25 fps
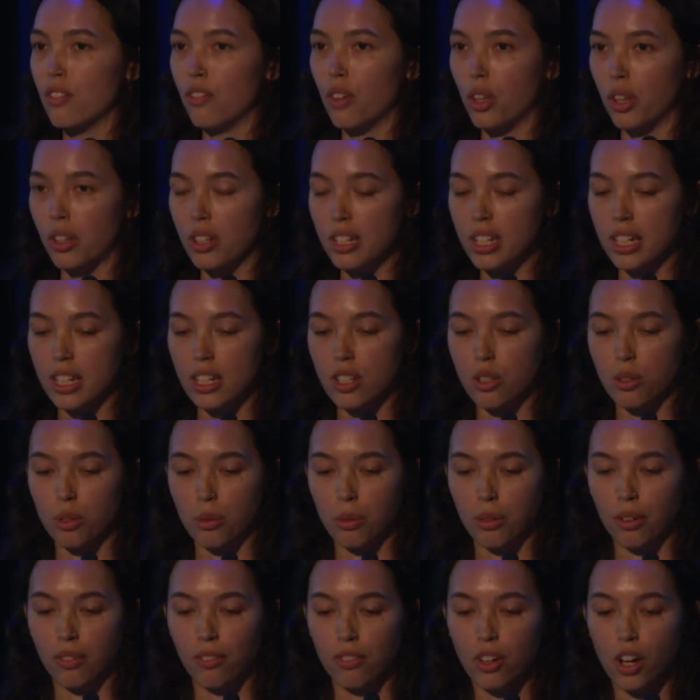and volunteers that
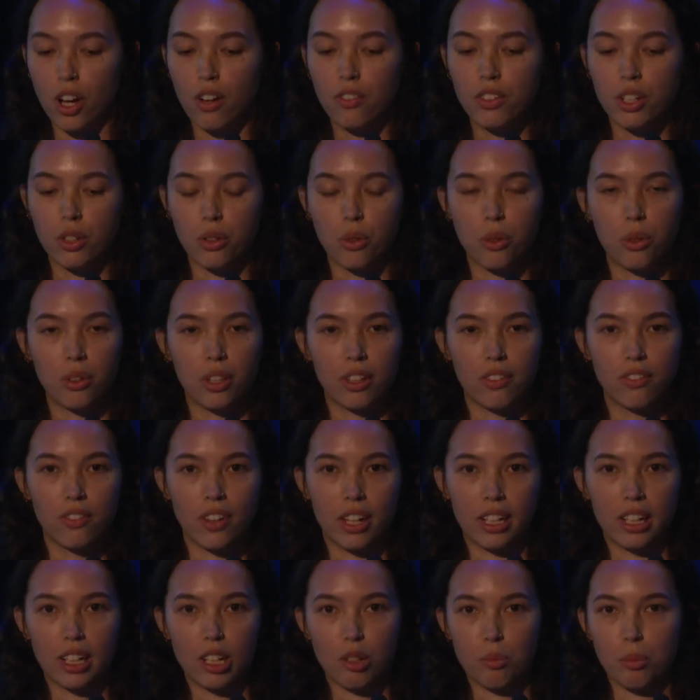were involved in all the
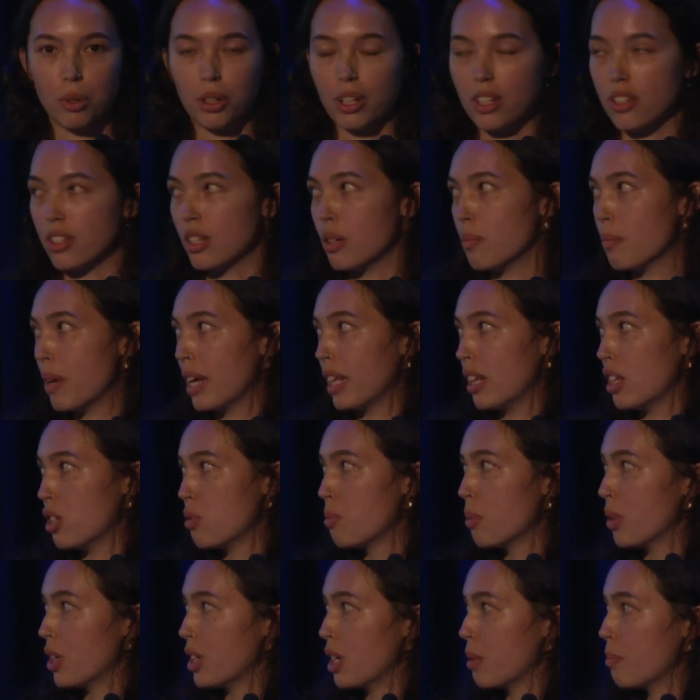funding bodies that made this
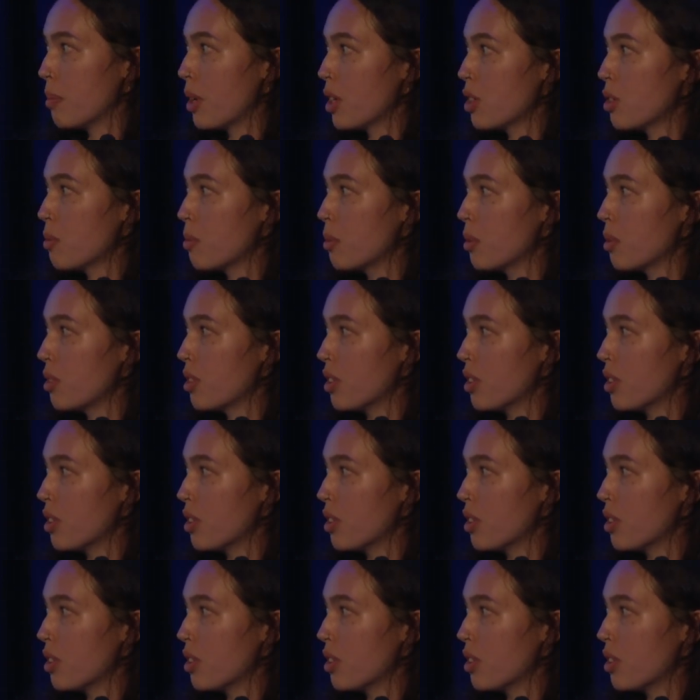project possible,